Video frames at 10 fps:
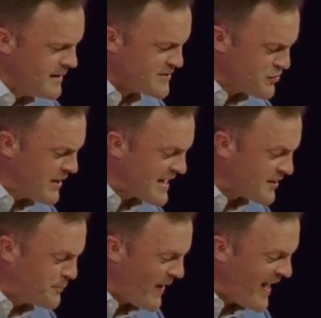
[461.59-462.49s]
until he
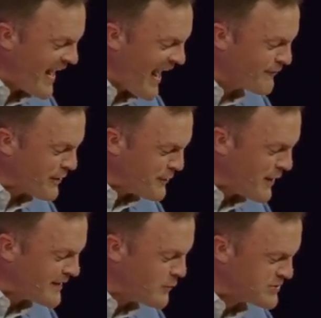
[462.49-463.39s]
could pay
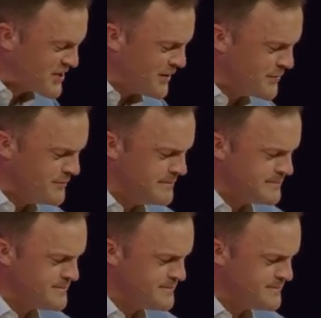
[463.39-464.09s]
everything that was owed.